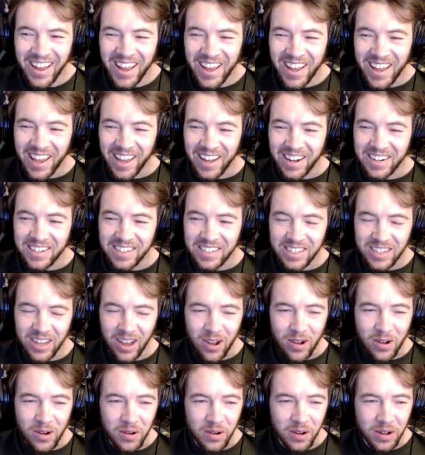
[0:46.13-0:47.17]
And
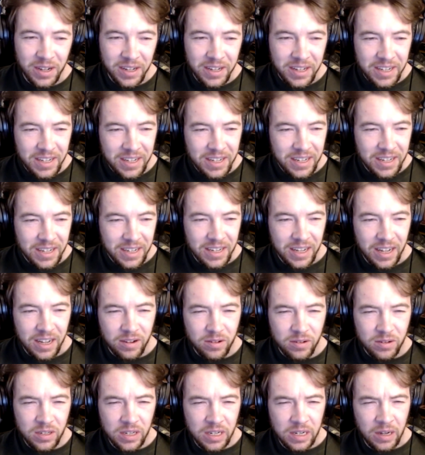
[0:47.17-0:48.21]
so I
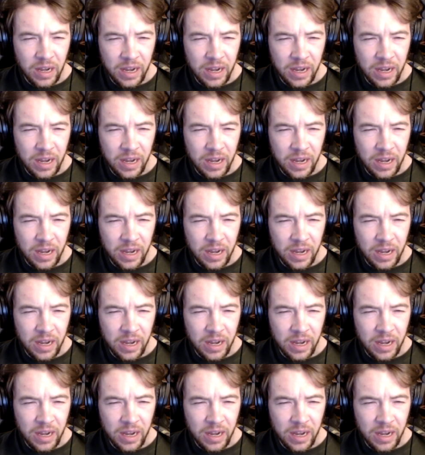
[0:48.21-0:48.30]
was like,